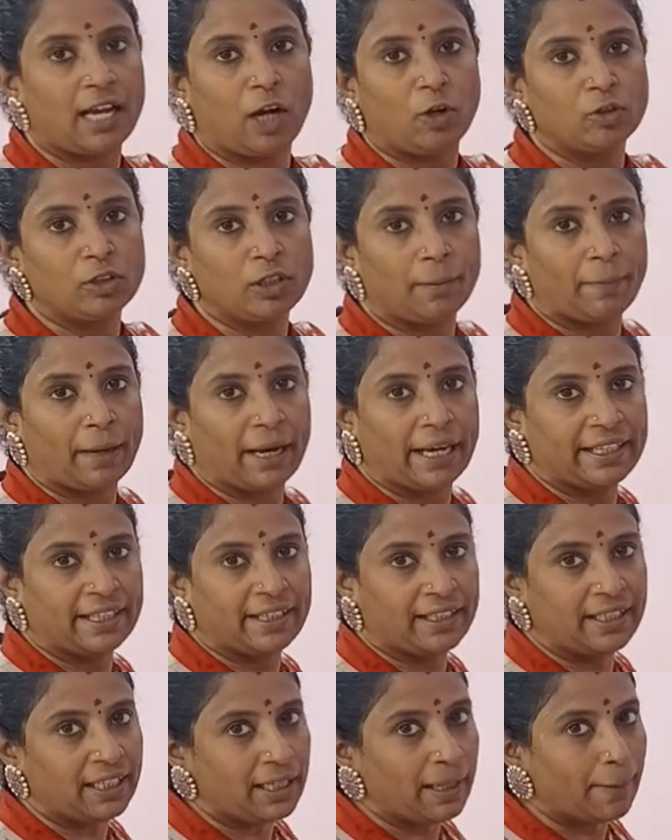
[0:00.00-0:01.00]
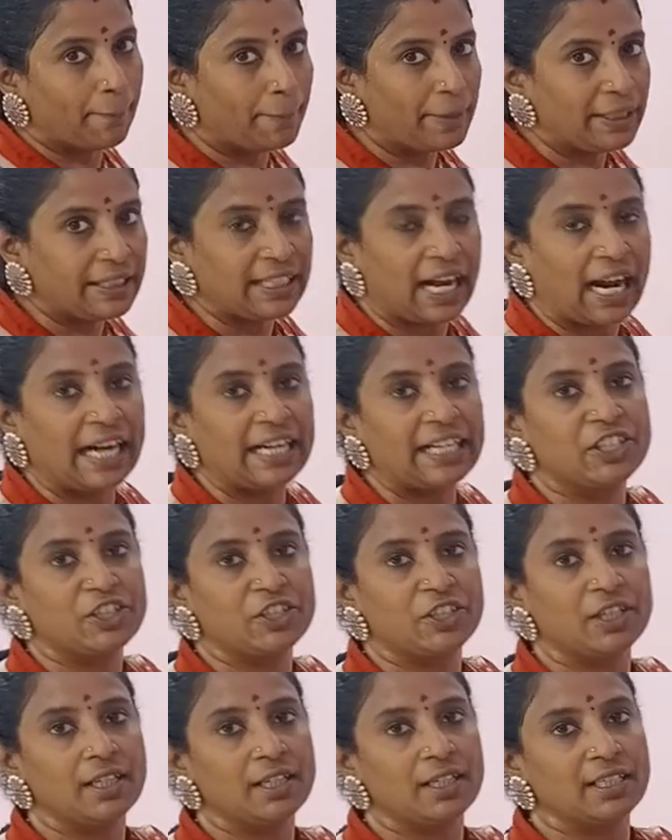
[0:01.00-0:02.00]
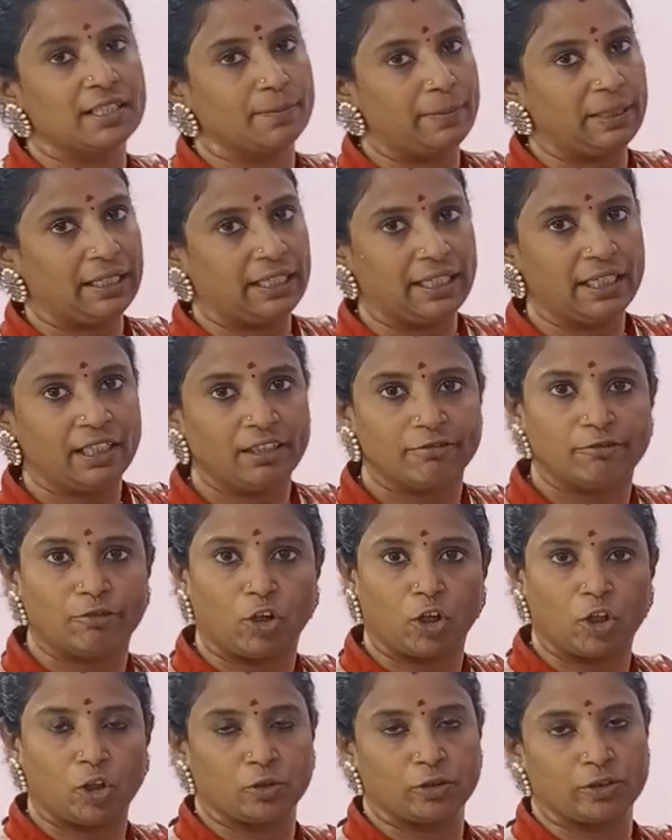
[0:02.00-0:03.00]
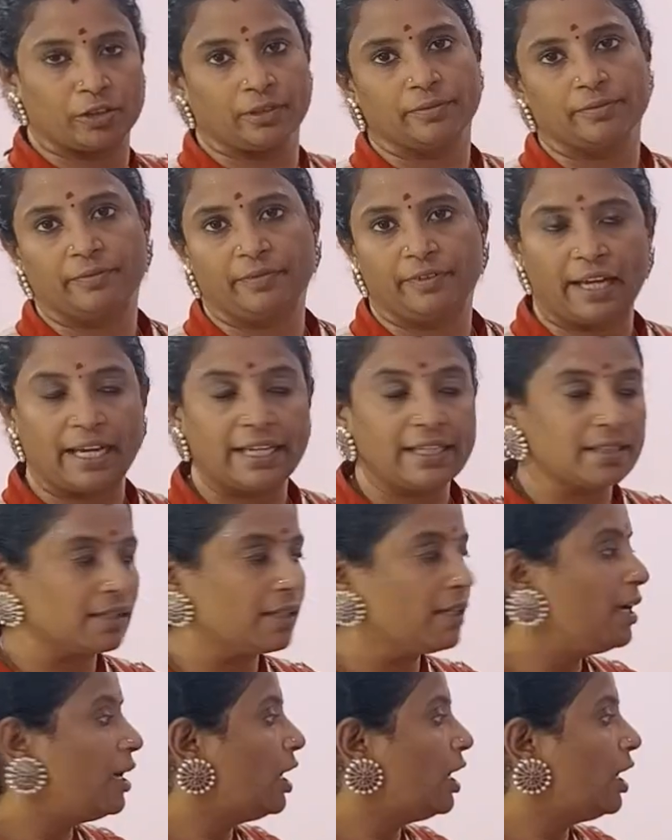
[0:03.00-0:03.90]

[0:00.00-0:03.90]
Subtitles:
how the binary bit addition is being followed, right?